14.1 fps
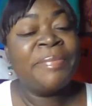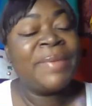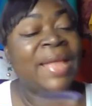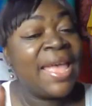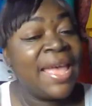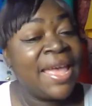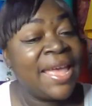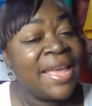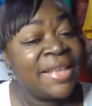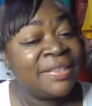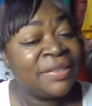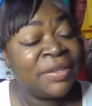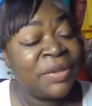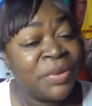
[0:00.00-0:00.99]

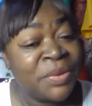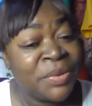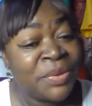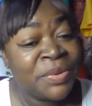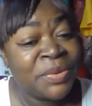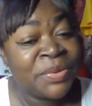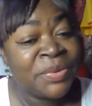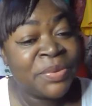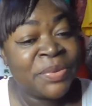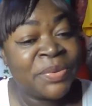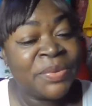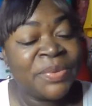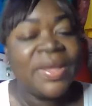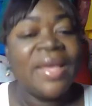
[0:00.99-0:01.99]
bless you.